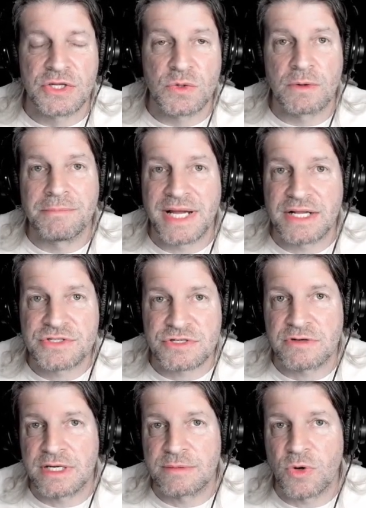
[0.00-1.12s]
you are
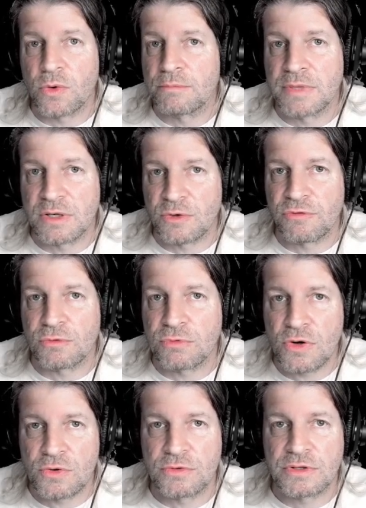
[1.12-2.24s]
mainstream or middle of the
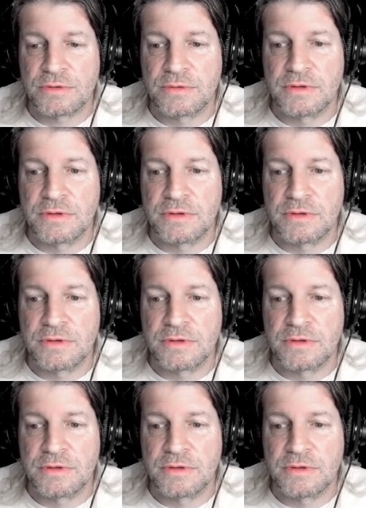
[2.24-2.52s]
road.